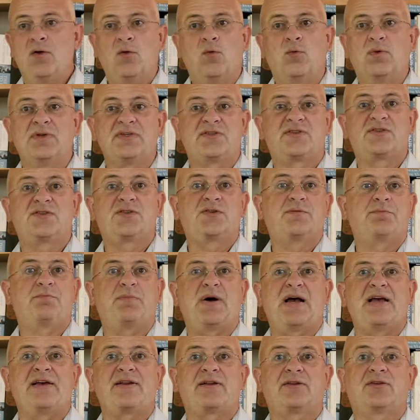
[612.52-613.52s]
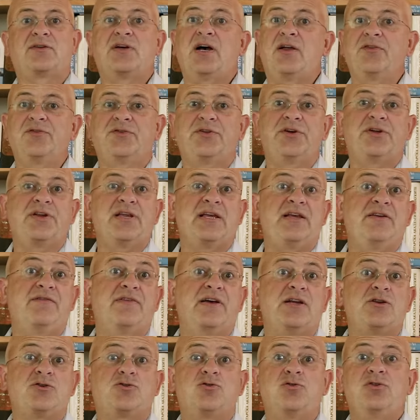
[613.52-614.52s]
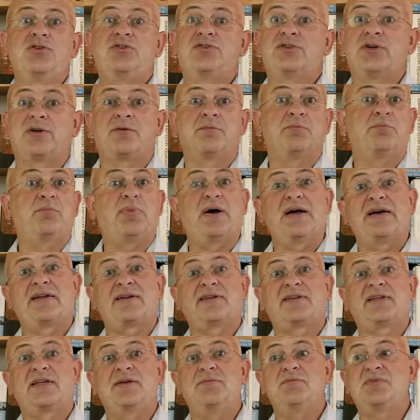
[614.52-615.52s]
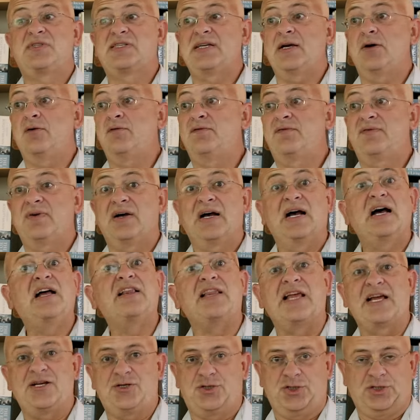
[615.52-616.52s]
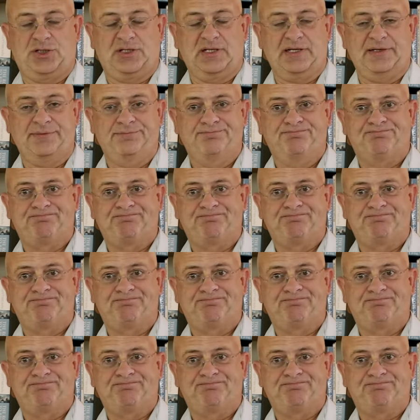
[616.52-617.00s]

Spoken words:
once pirate hunter, eventually turned pirate himself, allegedly.